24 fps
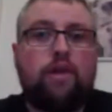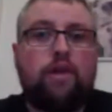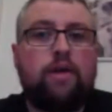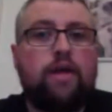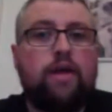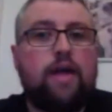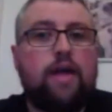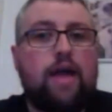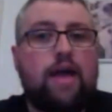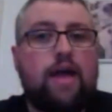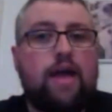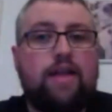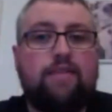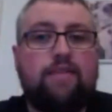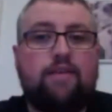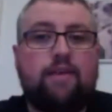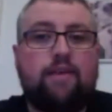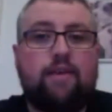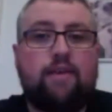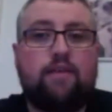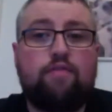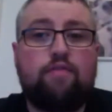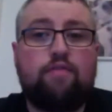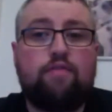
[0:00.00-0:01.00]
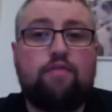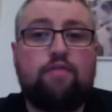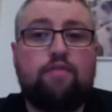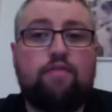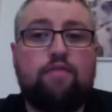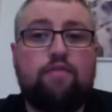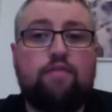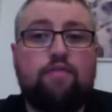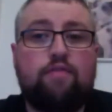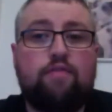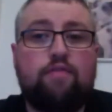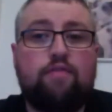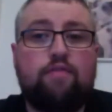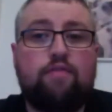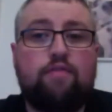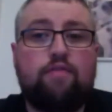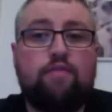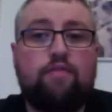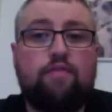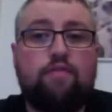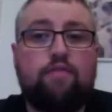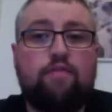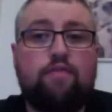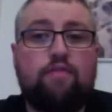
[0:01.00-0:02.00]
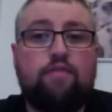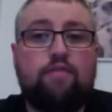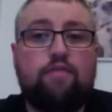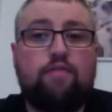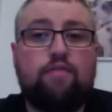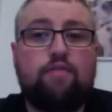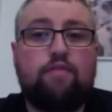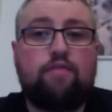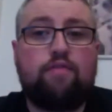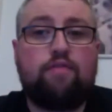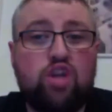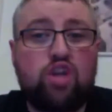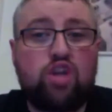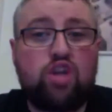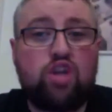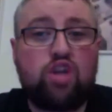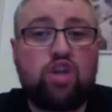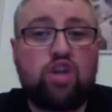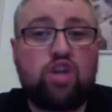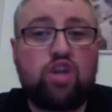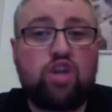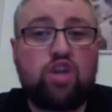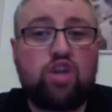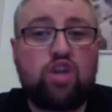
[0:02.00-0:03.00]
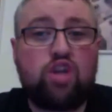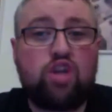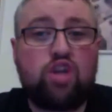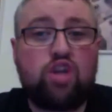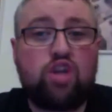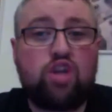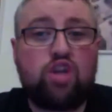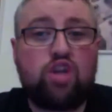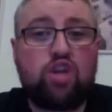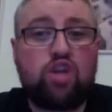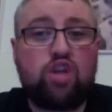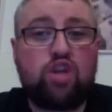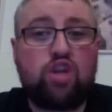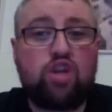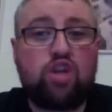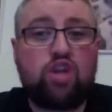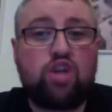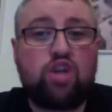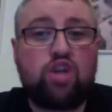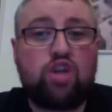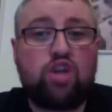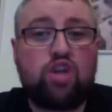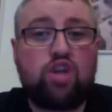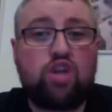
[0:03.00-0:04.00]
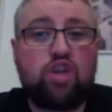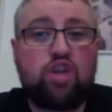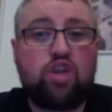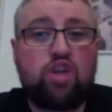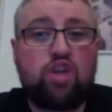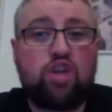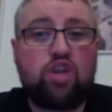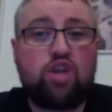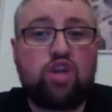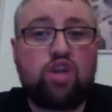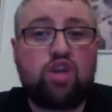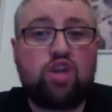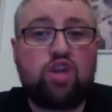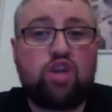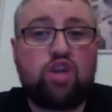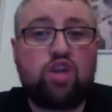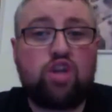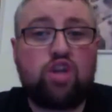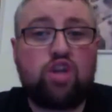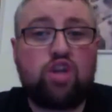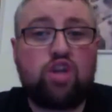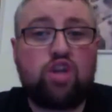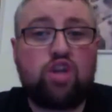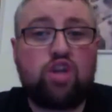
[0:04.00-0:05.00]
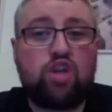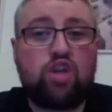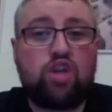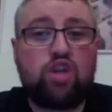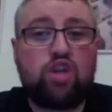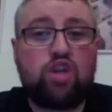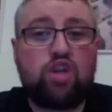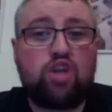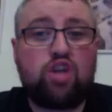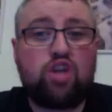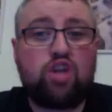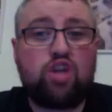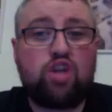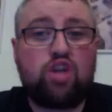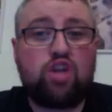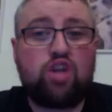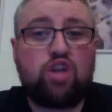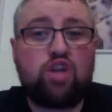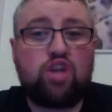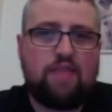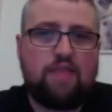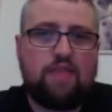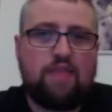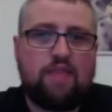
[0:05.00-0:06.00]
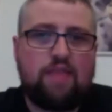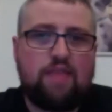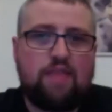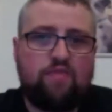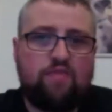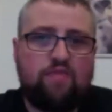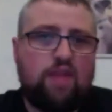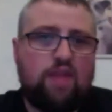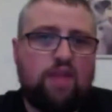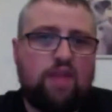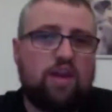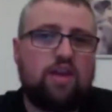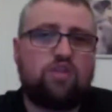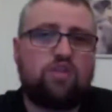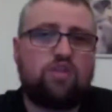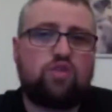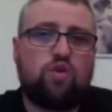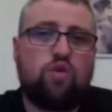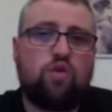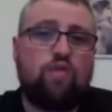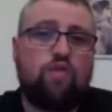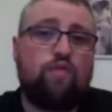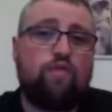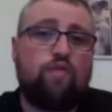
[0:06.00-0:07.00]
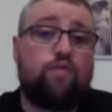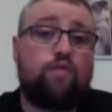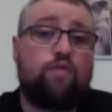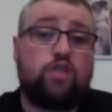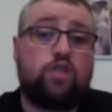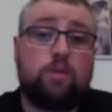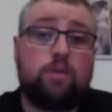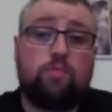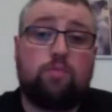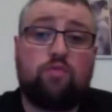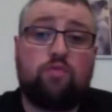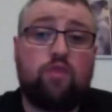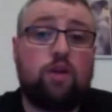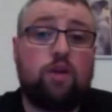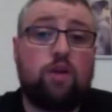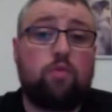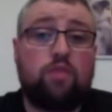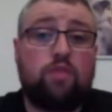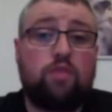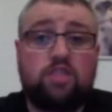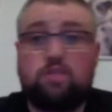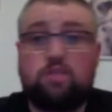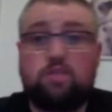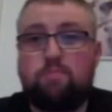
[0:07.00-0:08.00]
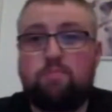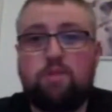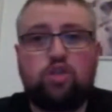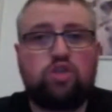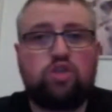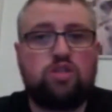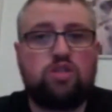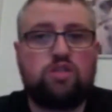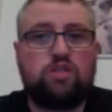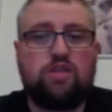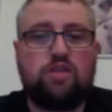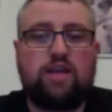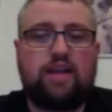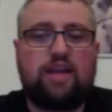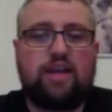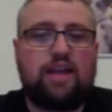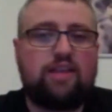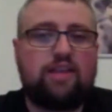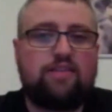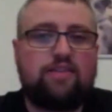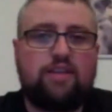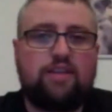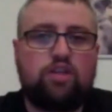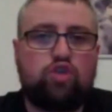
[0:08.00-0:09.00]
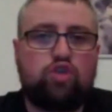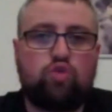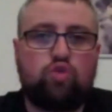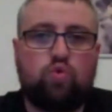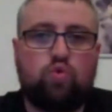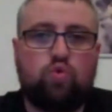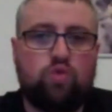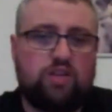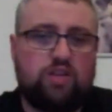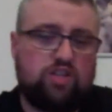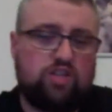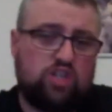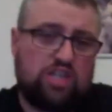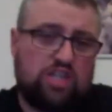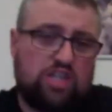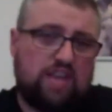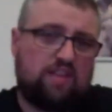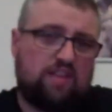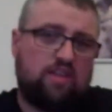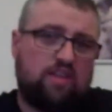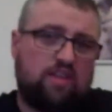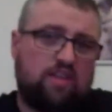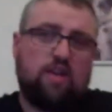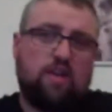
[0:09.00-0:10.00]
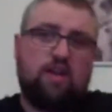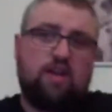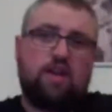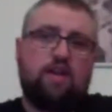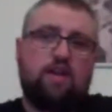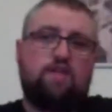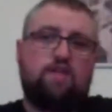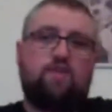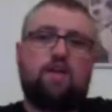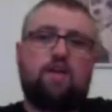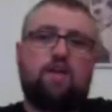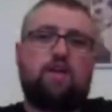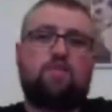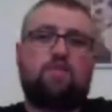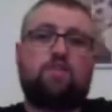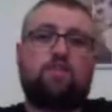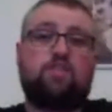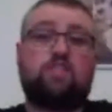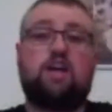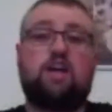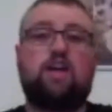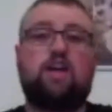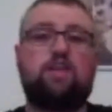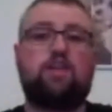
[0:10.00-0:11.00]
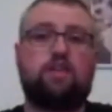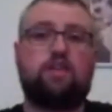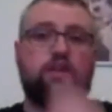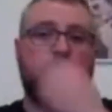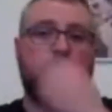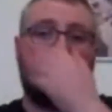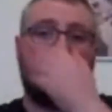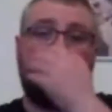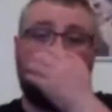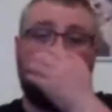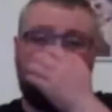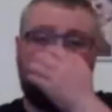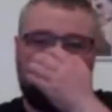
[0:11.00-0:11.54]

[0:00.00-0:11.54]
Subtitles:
And fought all right. He started off well on that one, and then he got caught with a shot, and then just the length and the variance of James Vick with his submissions, that guillotine choke, just like the standing